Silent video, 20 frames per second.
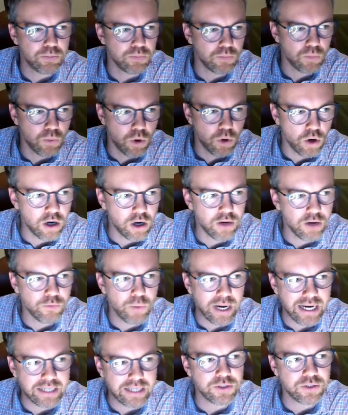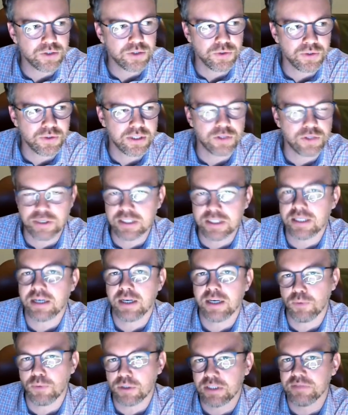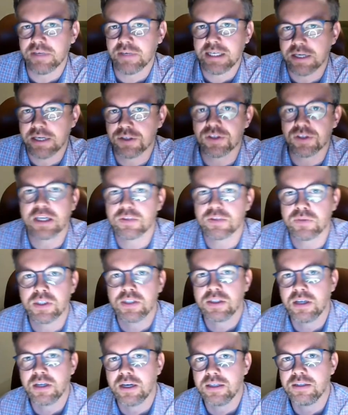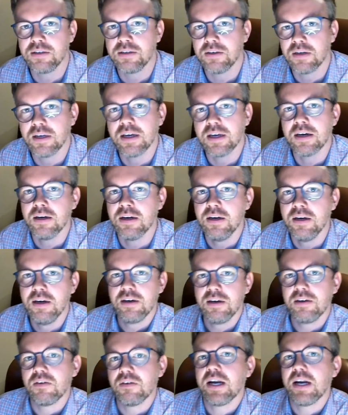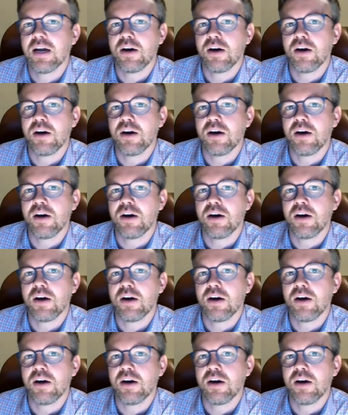more ways to intrinsically motivate agents, as we discussed earlier, right?